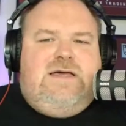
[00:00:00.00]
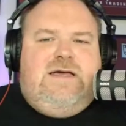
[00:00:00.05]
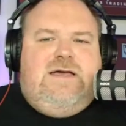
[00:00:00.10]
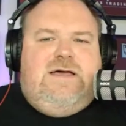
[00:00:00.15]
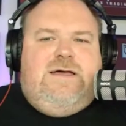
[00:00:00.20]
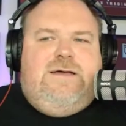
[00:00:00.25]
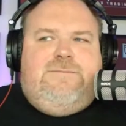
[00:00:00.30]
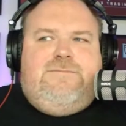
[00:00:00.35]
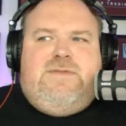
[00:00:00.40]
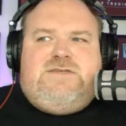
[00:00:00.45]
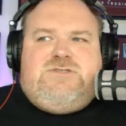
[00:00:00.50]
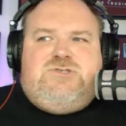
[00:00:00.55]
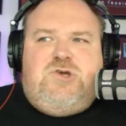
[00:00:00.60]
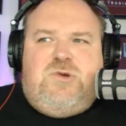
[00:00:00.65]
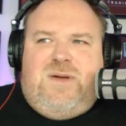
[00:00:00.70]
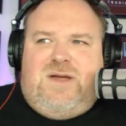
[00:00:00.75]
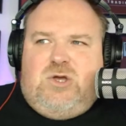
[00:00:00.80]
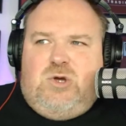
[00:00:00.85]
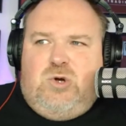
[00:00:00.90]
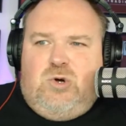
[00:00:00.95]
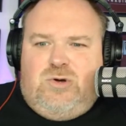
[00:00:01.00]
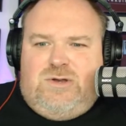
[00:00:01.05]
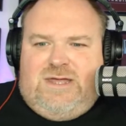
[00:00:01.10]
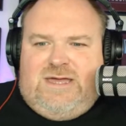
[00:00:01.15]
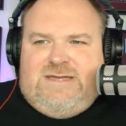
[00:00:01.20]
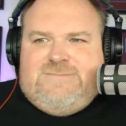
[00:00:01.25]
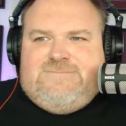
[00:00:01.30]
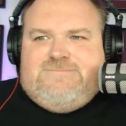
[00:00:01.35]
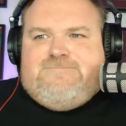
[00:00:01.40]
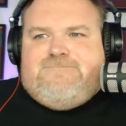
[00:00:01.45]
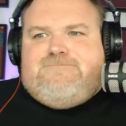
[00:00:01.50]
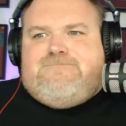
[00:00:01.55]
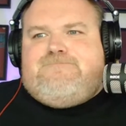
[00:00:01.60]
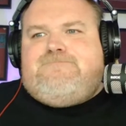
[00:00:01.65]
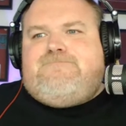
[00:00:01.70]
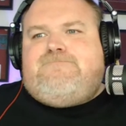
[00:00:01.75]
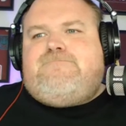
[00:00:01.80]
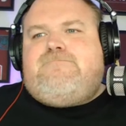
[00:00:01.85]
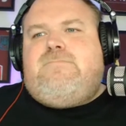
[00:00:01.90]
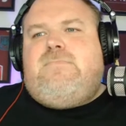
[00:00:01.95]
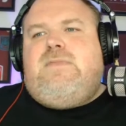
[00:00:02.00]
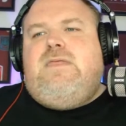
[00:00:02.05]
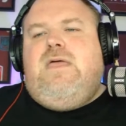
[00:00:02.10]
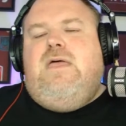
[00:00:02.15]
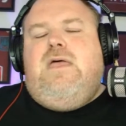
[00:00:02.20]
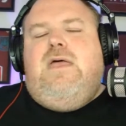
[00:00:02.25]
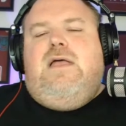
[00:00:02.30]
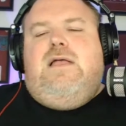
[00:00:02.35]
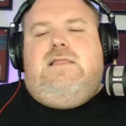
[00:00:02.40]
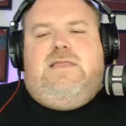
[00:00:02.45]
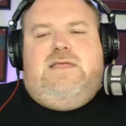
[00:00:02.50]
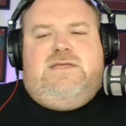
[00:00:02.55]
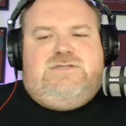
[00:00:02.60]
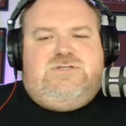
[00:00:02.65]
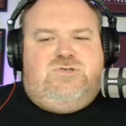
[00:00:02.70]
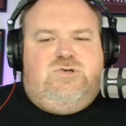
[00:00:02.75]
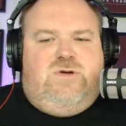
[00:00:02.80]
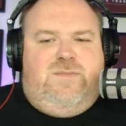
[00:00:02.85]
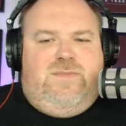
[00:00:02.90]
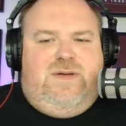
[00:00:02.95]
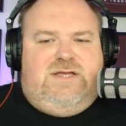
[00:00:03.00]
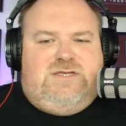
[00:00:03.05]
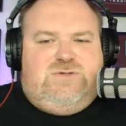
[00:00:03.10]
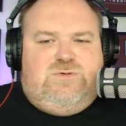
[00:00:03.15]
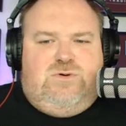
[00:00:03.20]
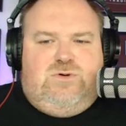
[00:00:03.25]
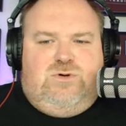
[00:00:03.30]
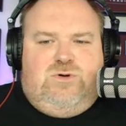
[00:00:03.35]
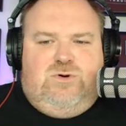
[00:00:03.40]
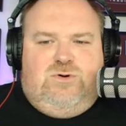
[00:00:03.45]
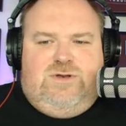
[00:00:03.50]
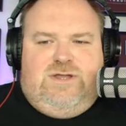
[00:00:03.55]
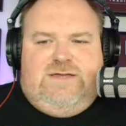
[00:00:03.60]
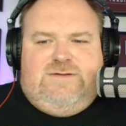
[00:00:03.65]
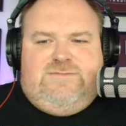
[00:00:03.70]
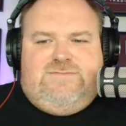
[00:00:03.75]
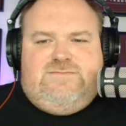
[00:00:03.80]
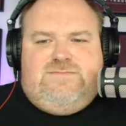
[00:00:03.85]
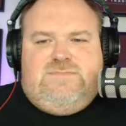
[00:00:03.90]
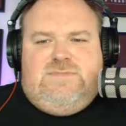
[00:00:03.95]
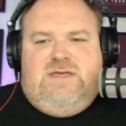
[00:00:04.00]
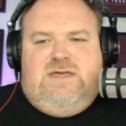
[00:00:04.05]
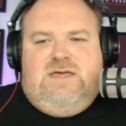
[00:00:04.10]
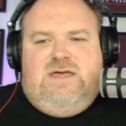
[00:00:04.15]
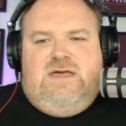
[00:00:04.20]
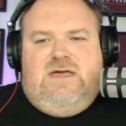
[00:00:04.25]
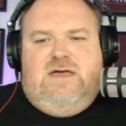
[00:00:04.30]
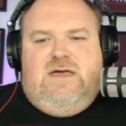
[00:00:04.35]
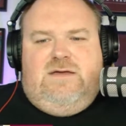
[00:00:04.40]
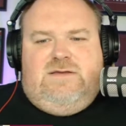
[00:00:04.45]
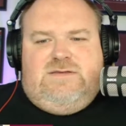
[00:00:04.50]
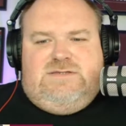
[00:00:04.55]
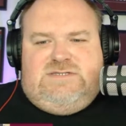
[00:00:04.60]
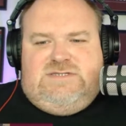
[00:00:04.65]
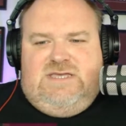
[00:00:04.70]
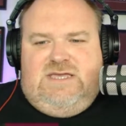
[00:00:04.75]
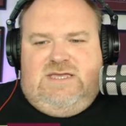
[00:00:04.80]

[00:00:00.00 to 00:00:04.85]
Let's talk about Cornet. Let's talk about Mansour Cornet. 5. I